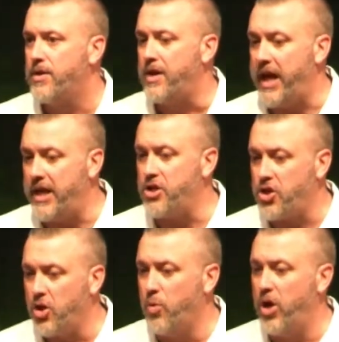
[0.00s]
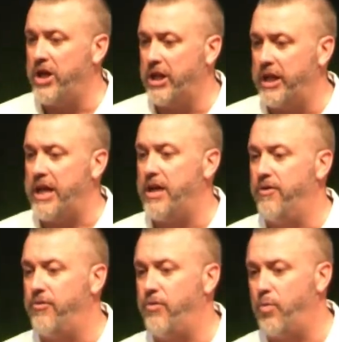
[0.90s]
And you would live
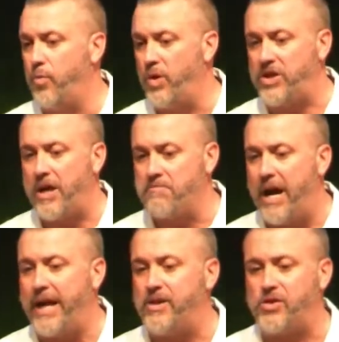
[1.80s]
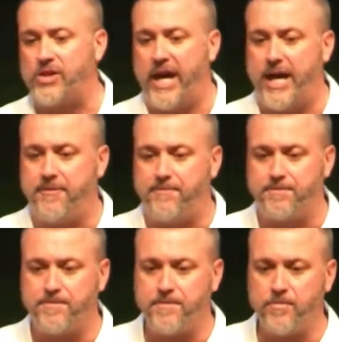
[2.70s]
with a mindset
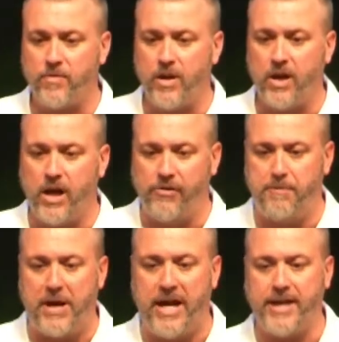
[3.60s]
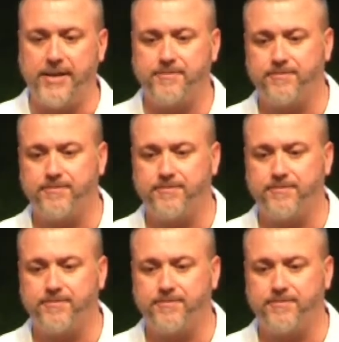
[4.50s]
of a bite.